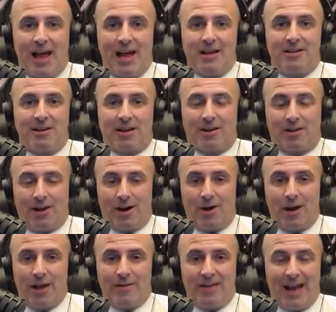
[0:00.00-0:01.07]
And
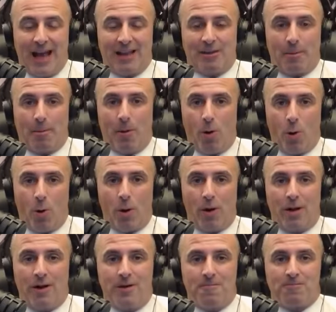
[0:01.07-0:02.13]
Leclerc even had the
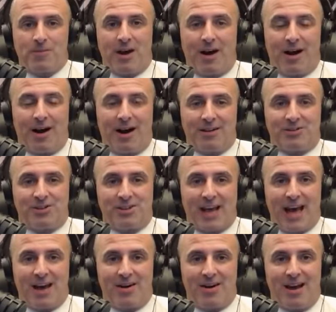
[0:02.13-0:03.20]
pole uh, on
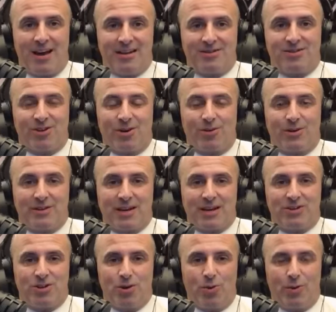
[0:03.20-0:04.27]
Saturday. So we've
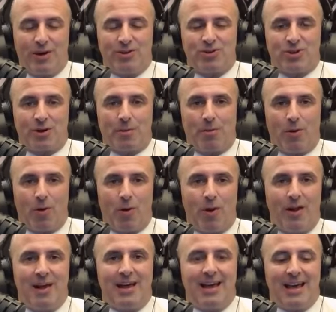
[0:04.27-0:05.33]
got two wins and a pole.